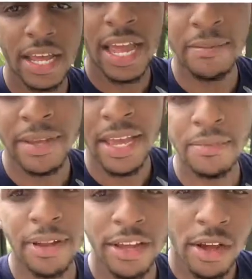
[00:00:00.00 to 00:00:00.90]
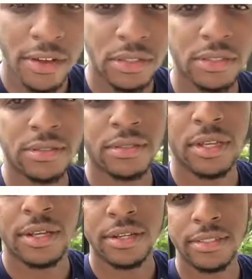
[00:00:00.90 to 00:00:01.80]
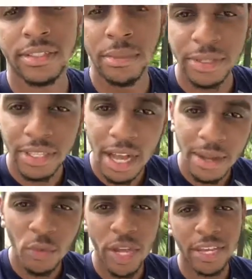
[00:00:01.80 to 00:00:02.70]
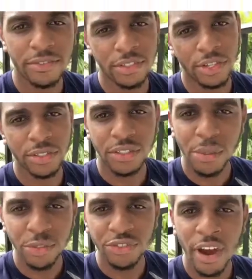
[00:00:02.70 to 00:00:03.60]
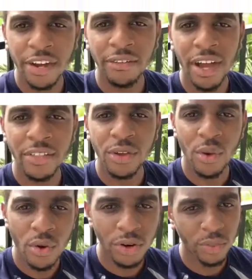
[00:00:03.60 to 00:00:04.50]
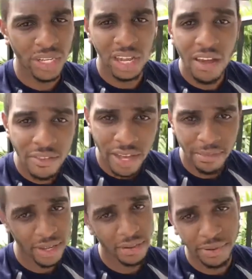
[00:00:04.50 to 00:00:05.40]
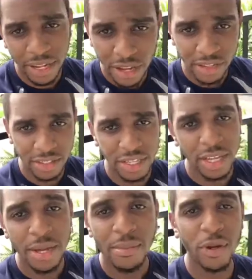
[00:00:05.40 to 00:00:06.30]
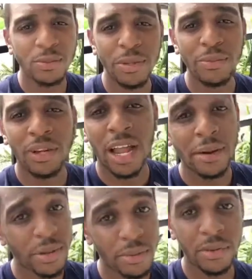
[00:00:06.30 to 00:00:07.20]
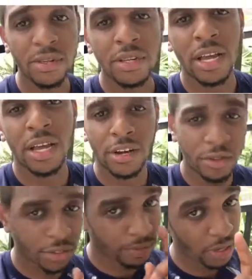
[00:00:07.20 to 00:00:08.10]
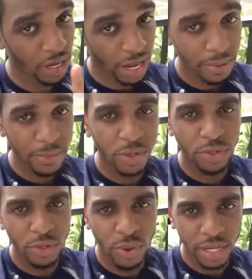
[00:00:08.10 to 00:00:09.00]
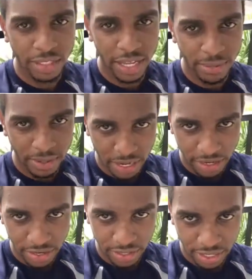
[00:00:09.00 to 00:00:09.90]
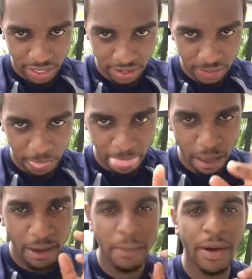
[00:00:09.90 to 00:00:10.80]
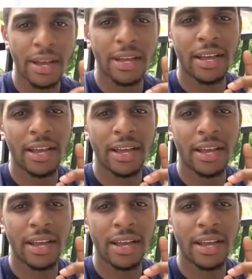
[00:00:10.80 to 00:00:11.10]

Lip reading: NBA playoffs, summertime waves. Summer's right around the corner. We love NBA playoffs. A lot of people. I know there's a lot of people who do watch the NBA during the year, but